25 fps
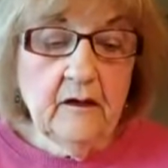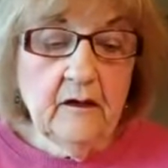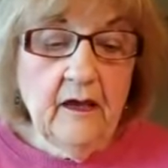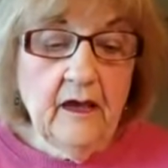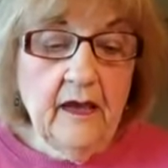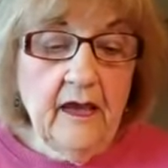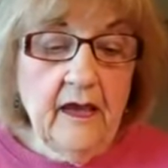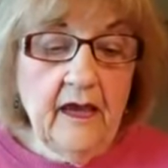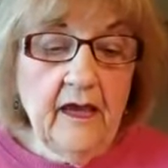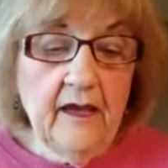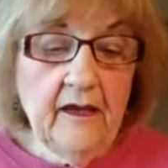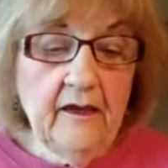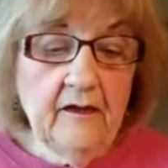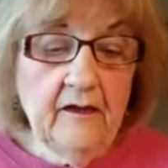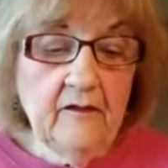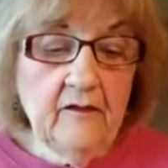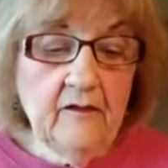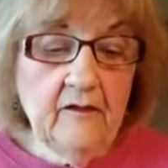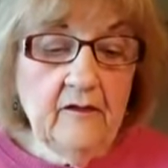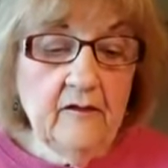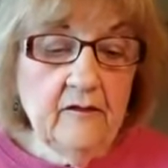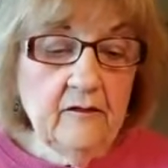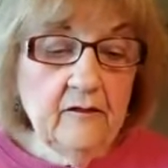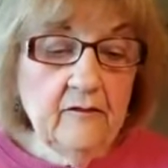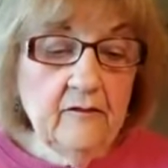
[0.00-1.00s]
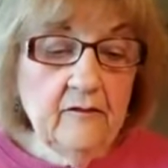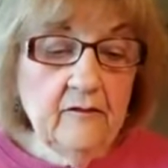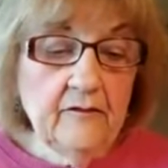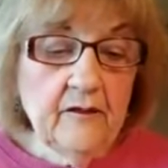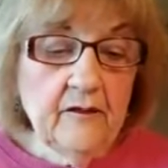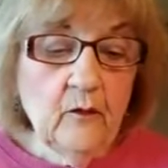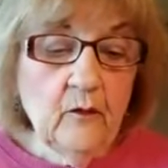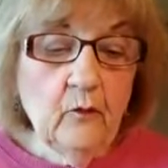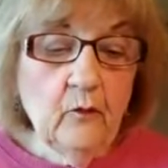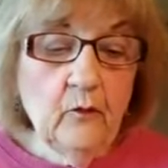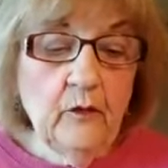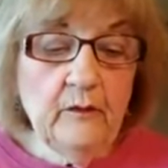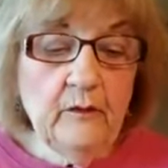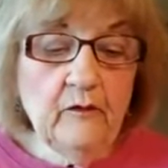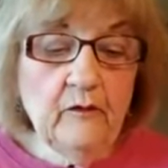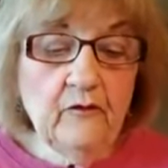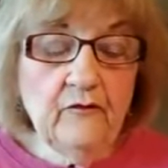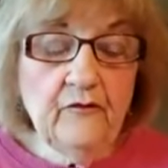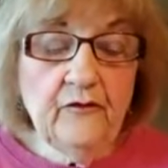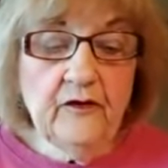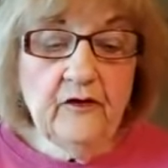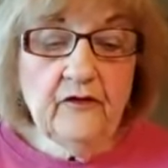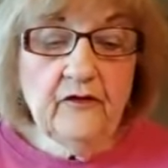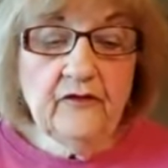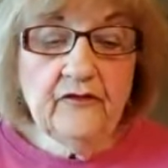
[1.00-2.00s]
And we will
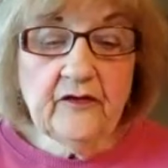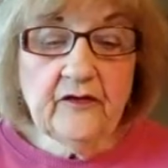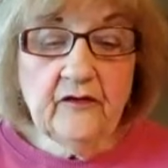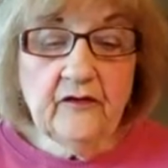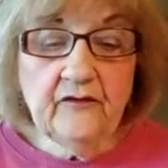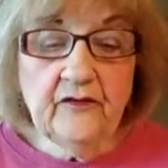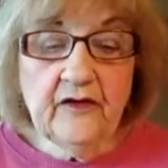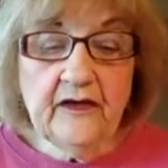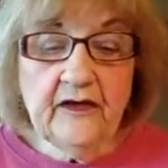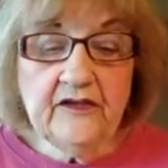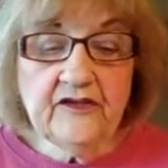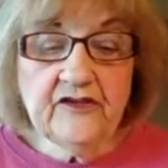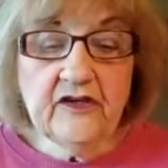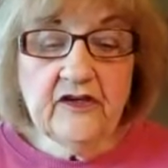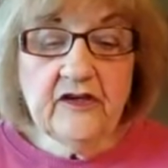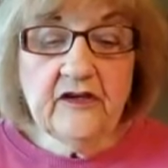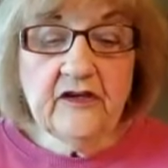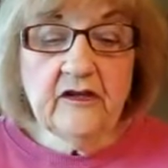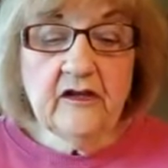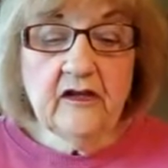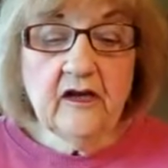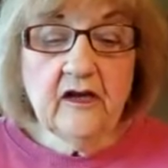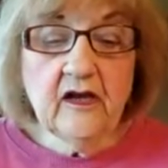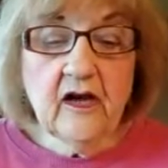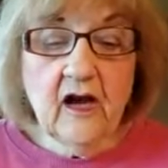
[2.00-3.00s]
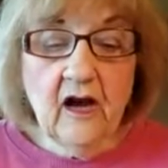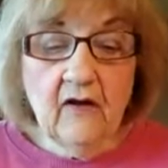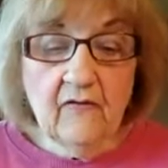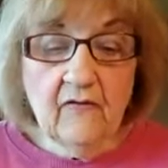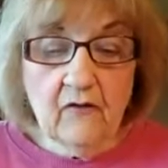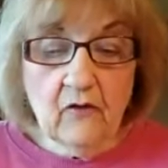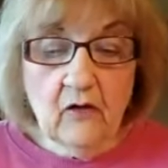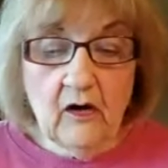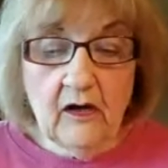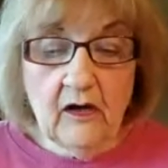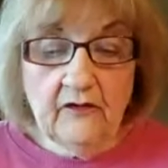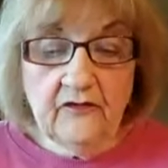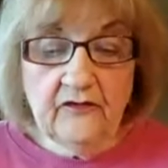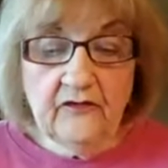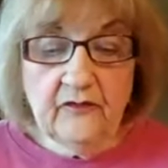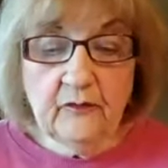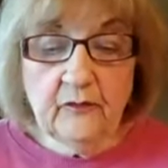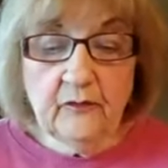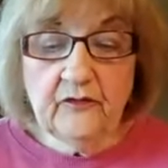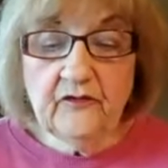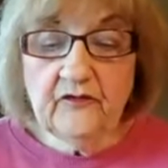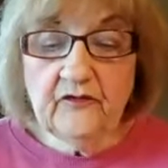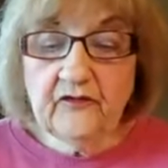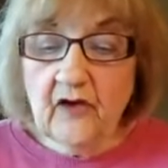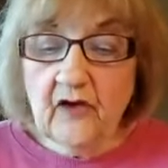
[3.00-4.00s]
feel salvation cover us
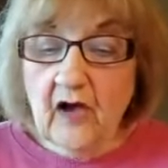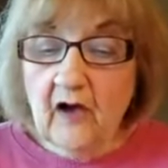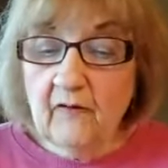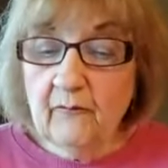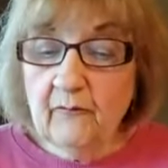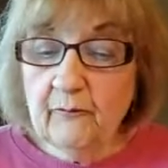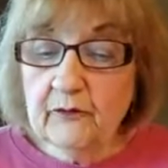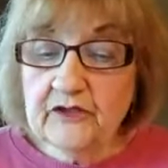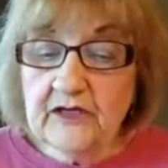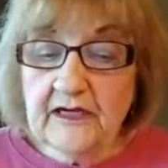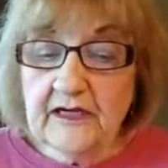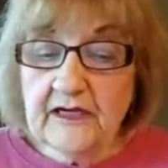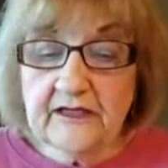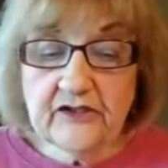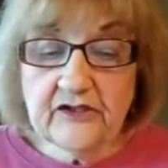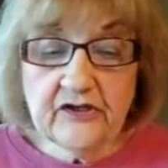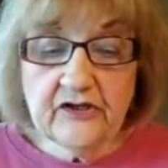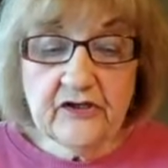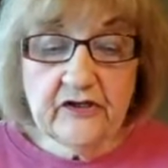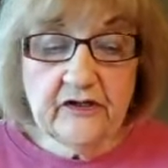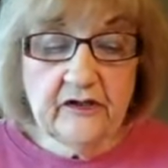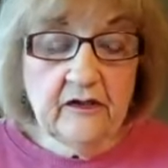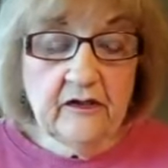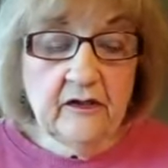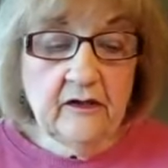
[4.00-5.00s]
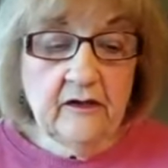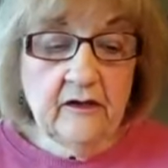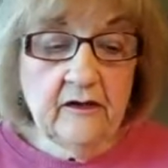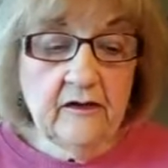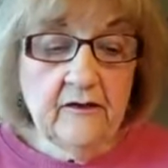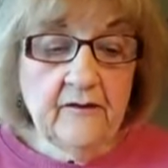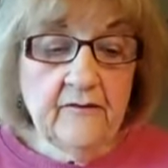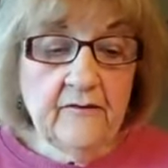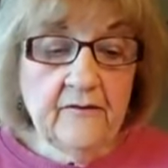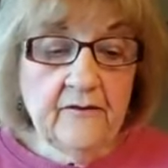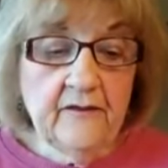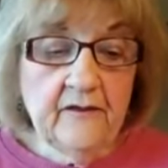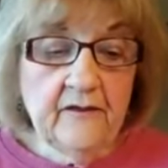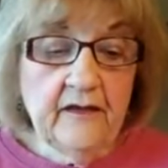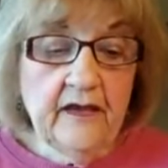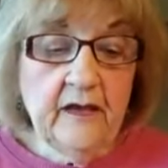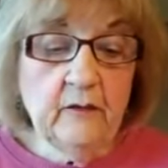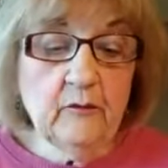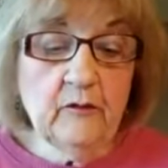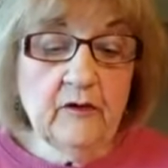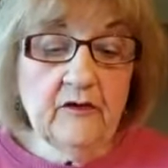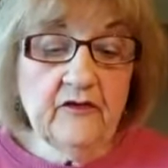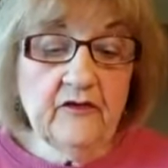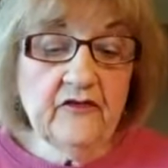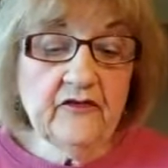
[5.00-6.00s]
with soft protection
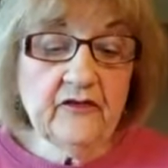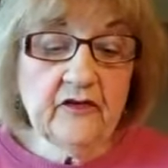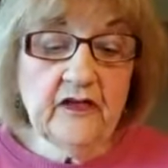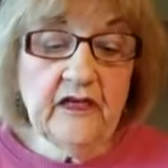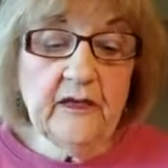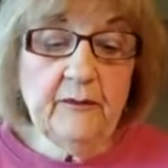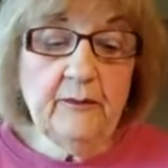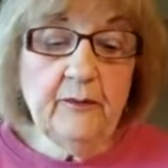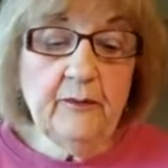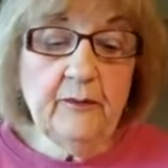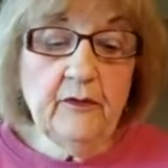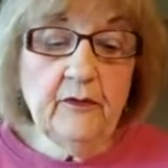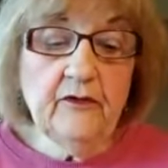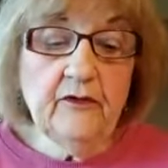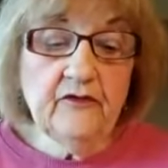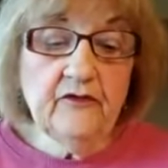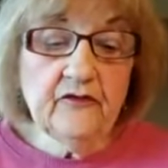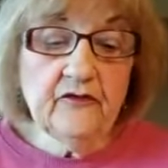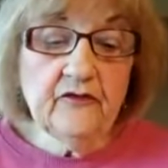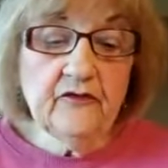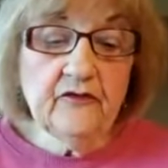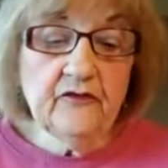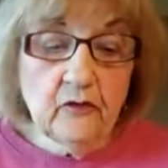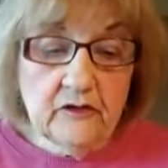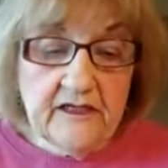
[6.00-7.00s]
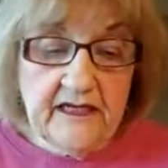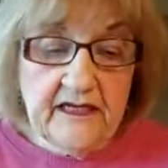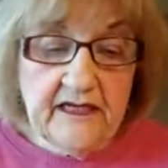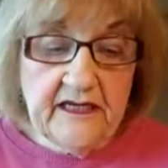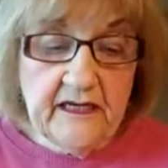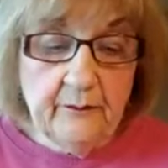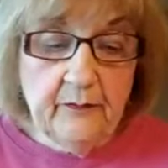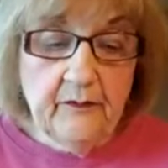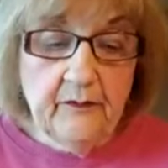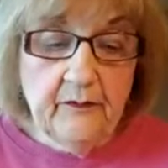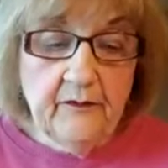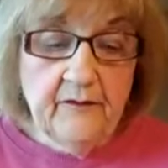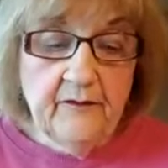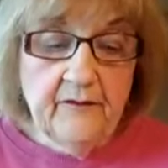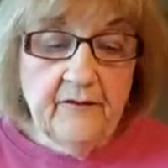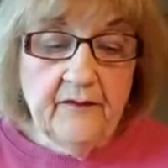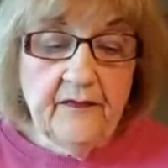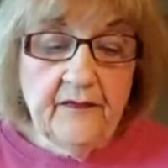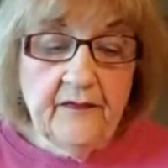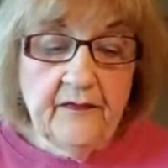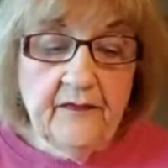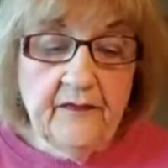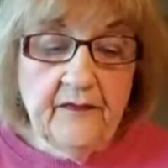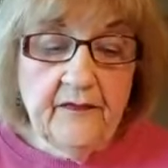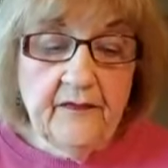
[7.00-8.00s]
and with sleep so deep
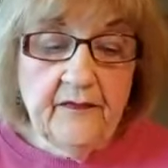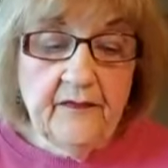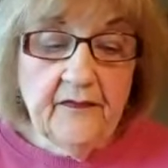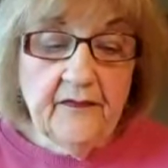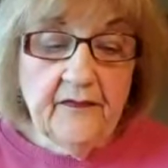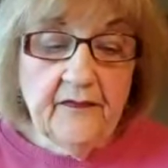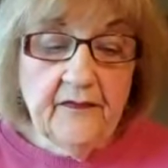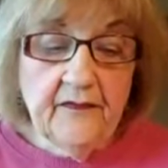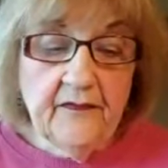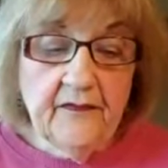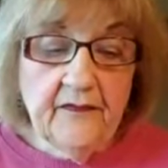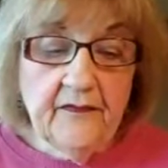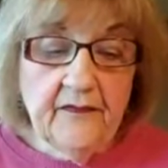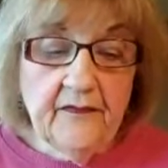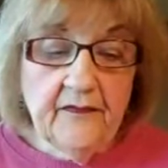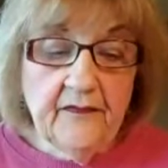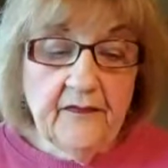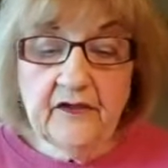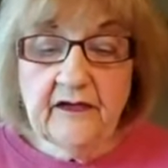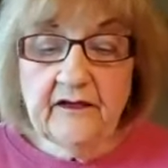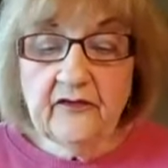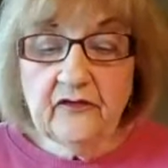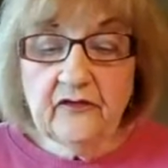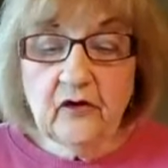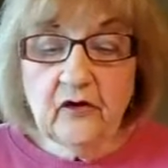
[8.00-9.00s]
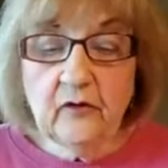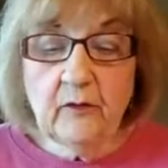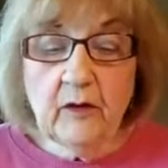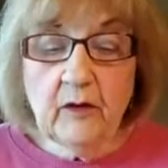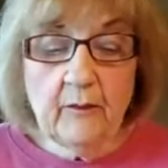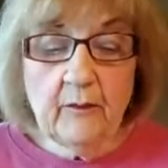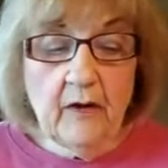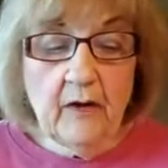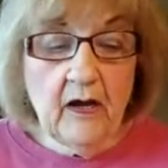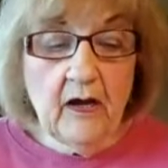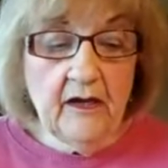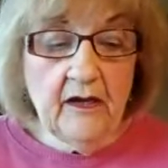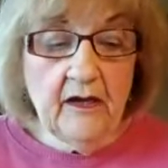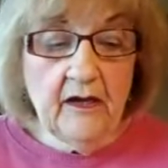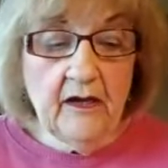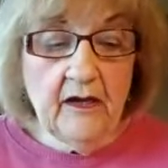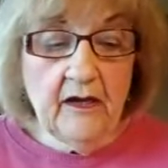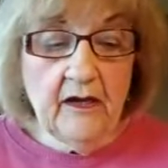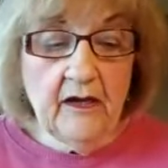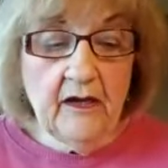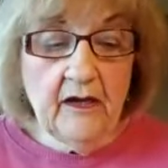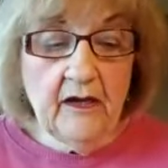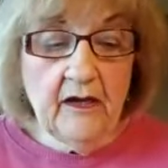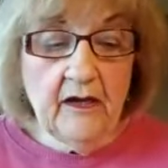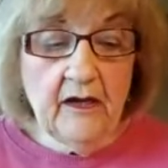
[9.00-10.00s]
that no illusion can disturb our
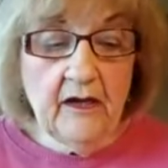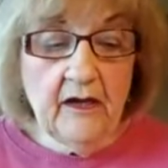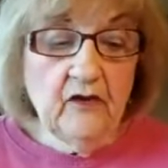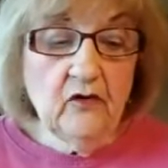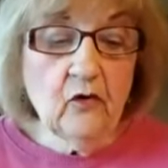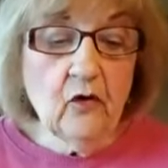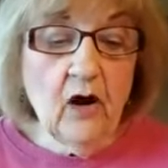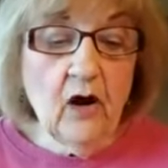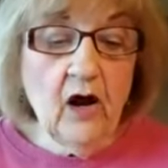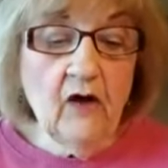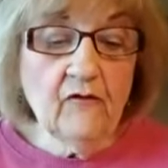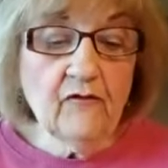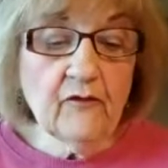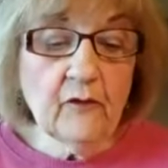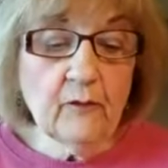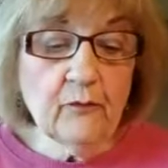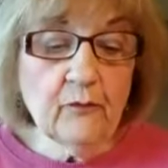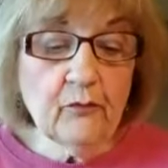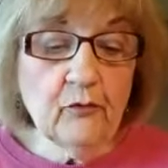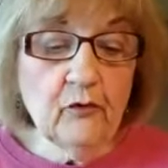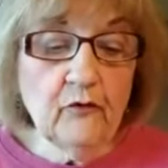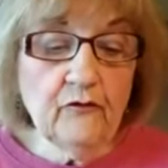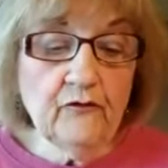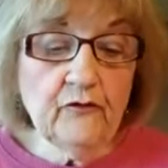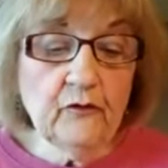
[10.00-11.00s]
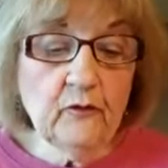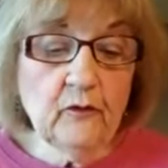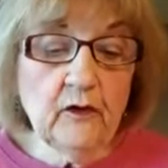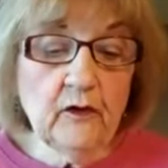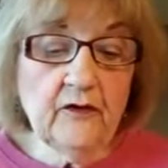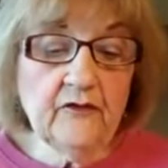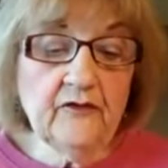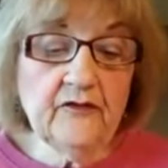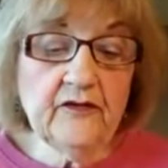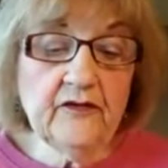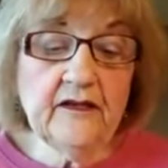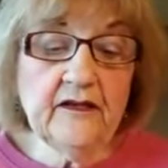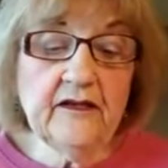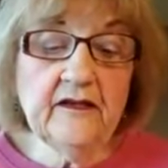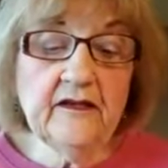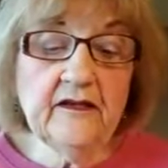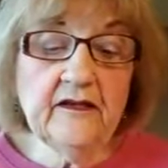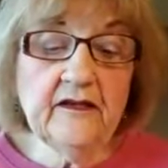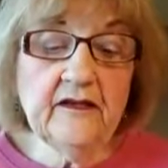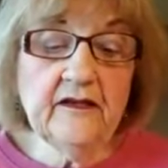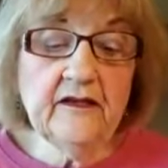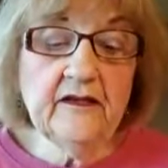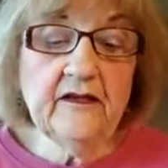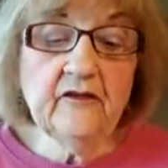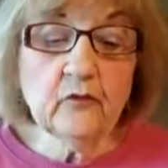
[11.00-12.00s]
minds nor offer proof to us that it
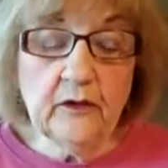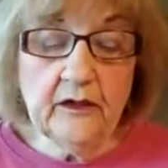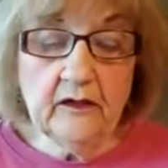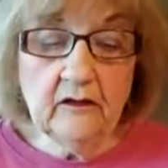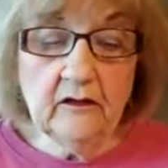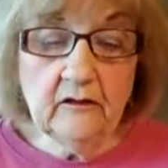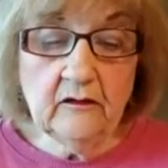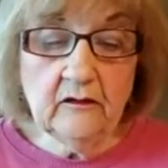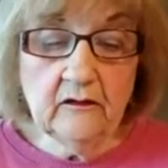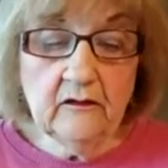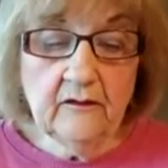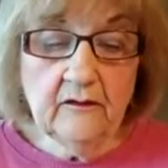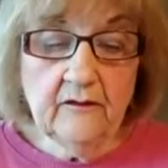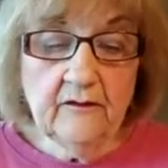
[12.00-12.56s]
is real.